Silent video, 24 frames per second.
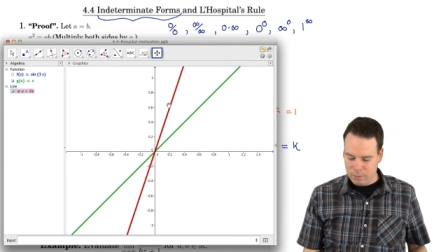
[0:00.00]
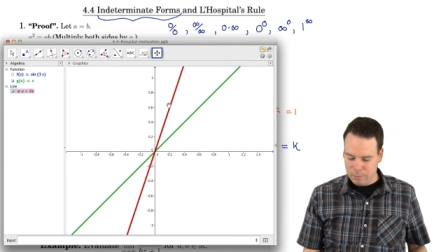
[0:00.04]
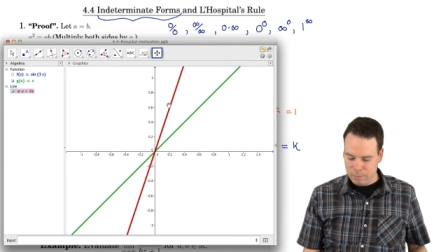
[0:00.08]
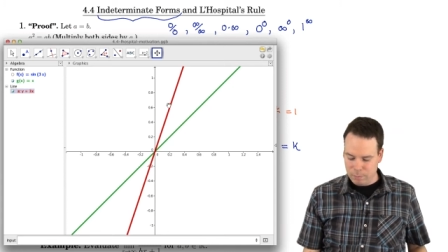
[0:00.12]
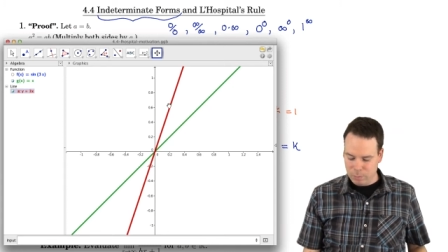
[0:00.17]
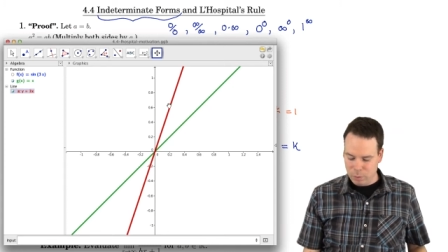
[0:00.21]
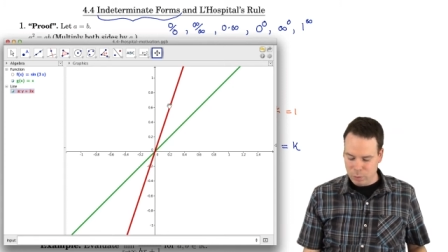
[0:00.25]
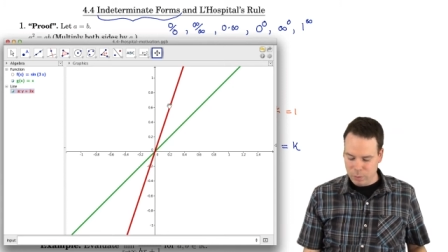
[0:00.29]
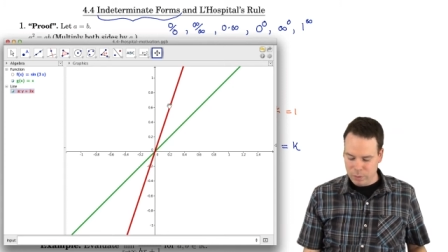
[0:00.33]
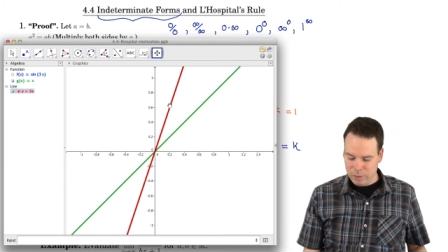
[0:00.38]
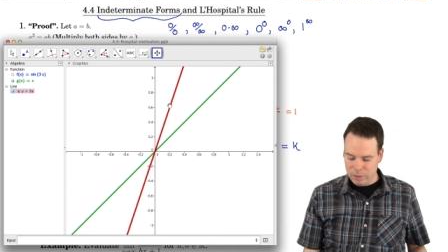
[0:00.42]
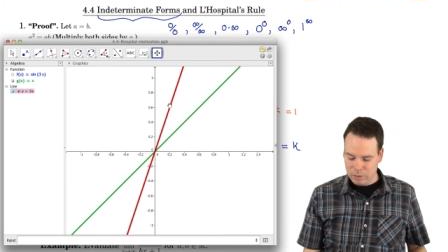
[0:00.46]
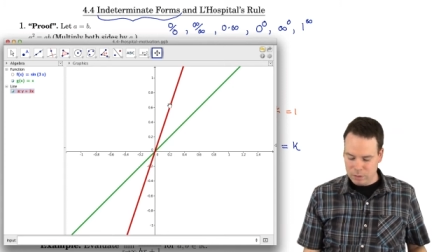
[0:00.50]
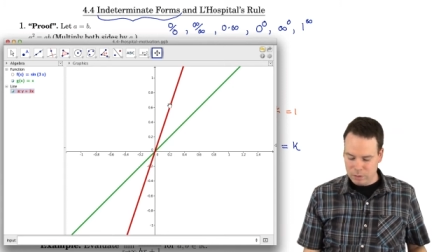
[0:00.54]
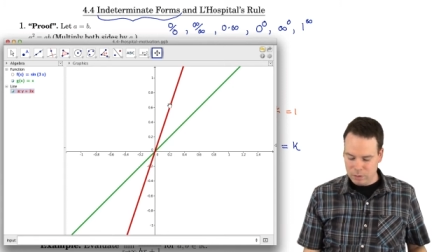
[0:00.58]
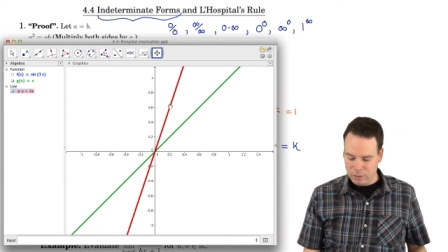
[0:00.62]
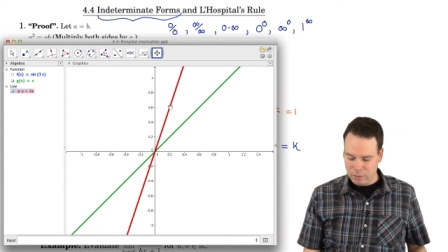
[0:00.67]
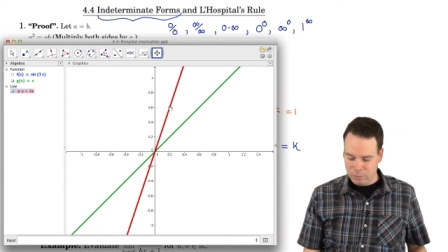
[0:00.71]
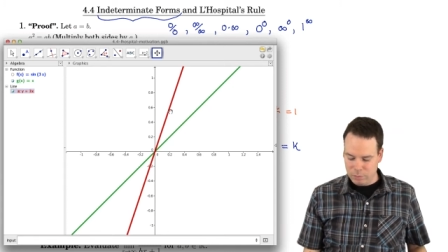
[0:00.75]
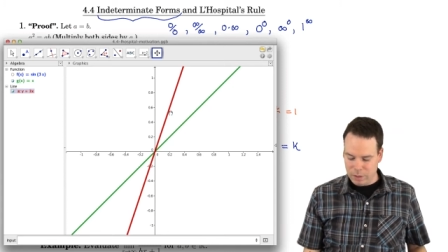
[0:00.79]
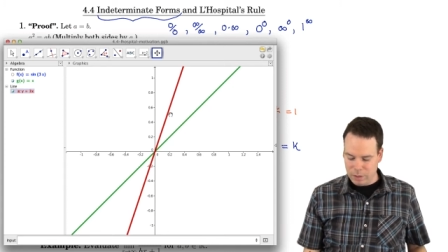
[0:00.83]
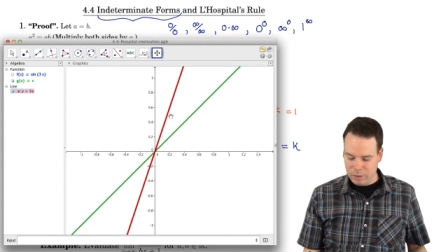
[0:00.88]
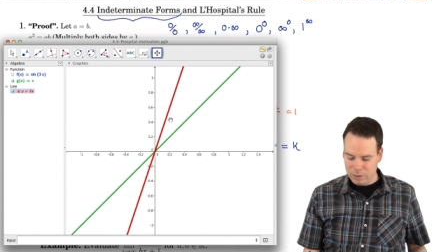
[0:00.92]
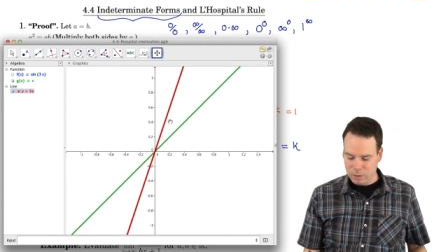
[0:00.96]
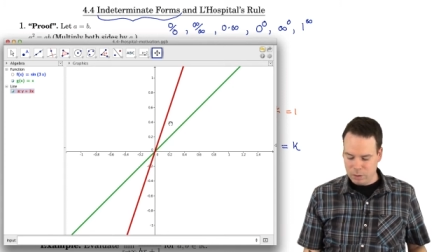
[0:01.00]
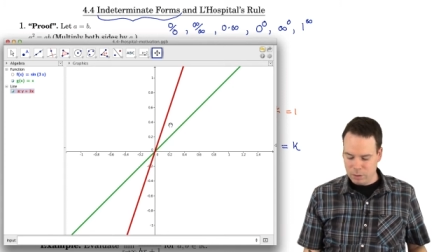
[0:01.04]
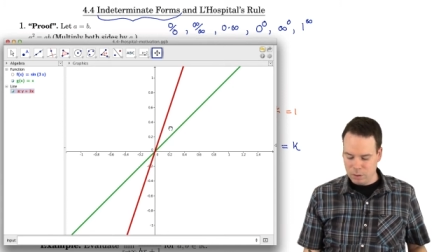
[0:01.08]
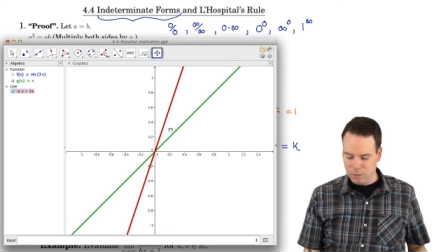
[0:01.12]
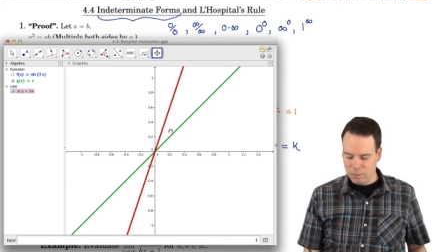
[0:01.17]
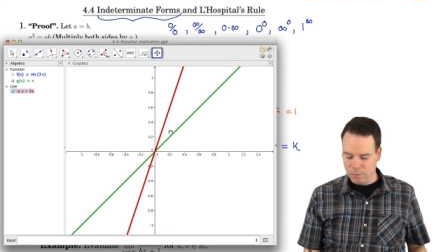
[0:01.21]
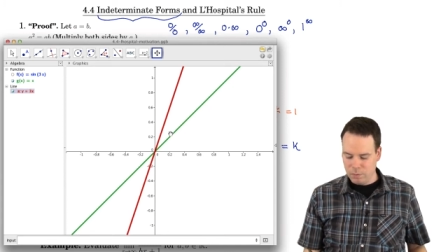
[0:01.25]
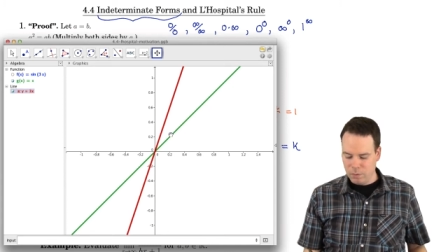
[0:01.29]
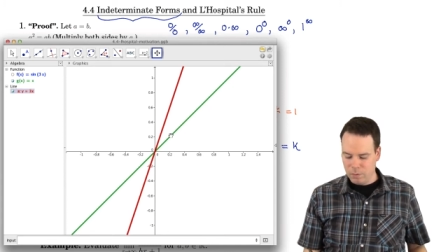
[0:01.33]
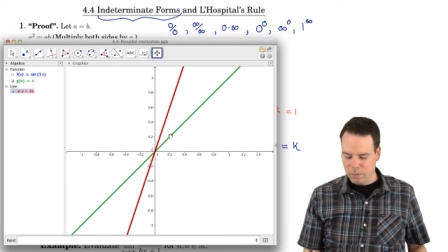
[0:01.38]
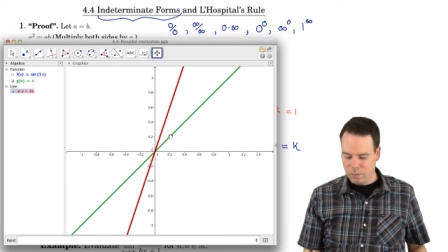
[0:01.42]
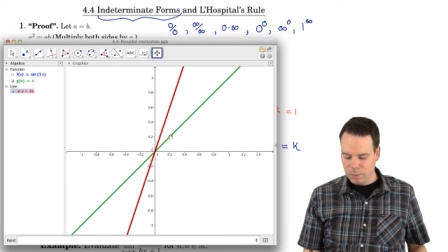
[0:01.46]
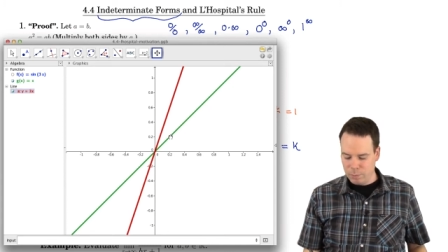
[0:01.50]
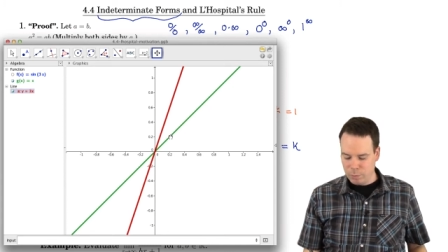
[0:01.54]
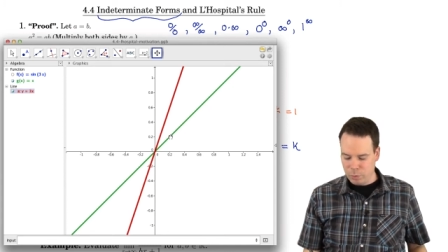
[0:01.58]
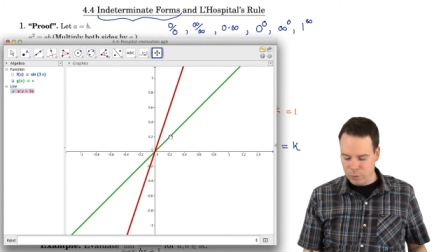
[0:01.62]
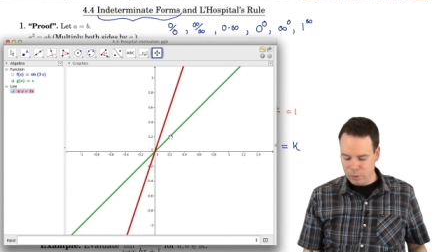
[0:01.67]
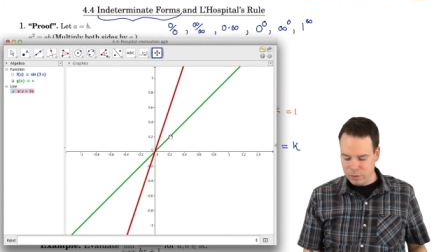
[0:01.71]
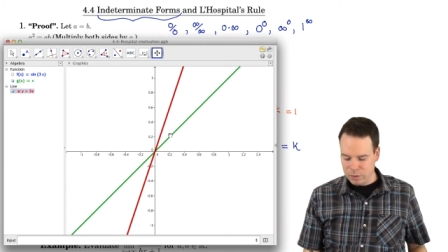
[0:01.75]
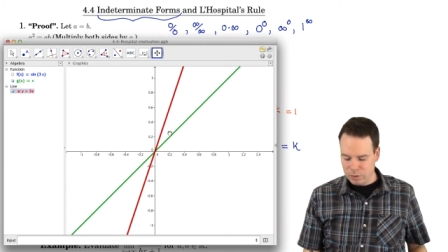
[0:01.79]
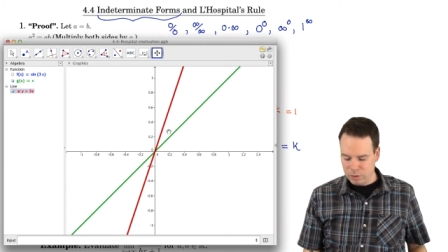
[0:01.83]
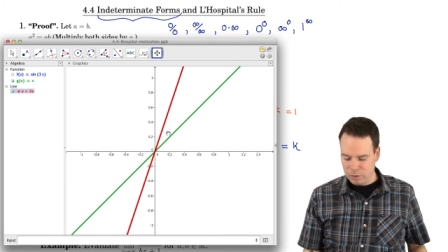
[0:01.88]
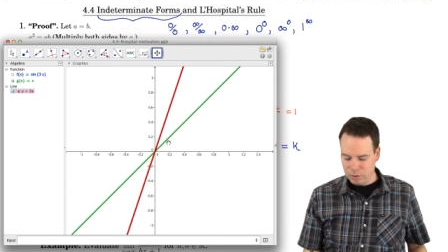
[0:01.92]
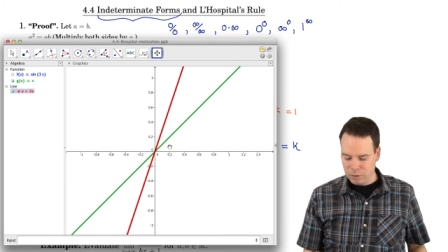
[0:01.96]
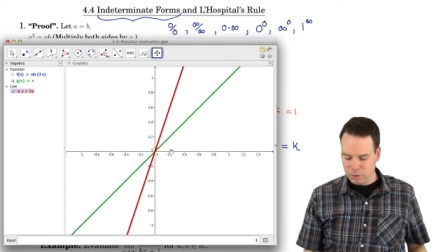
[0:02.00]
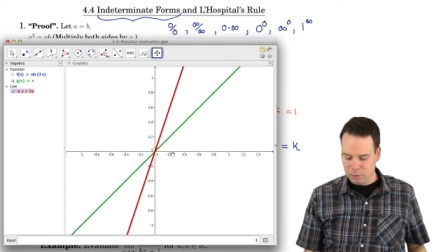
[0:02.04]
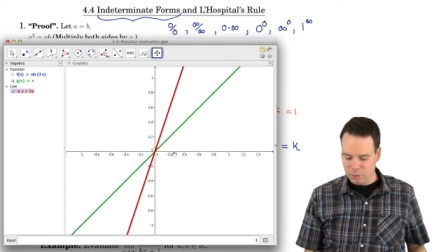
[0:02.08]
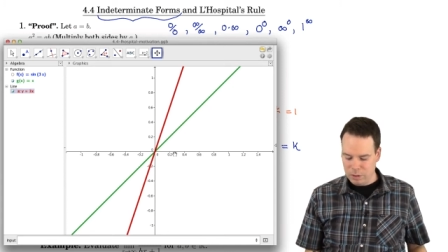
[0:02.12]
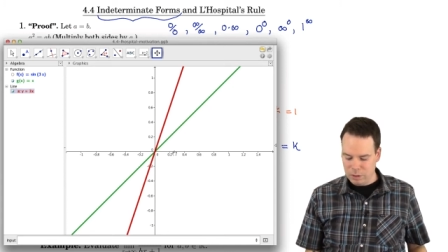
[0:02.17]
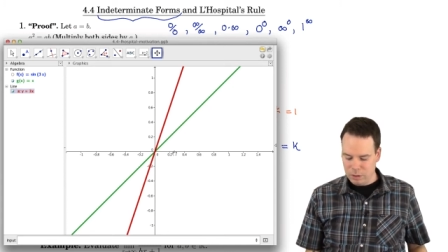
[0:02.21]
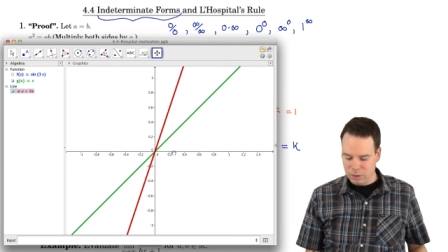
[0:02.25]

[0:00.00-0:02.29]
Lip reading: points on the red curve over points on the green